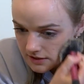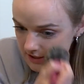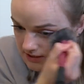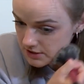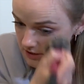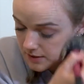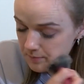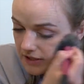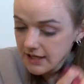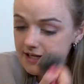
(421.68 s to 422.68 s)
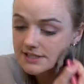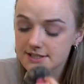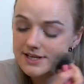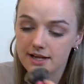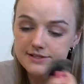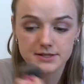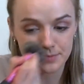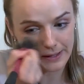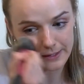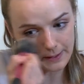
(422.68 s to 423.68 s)
This just completely sets the
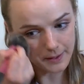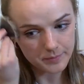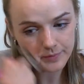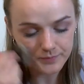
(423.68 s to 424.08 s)
makeup,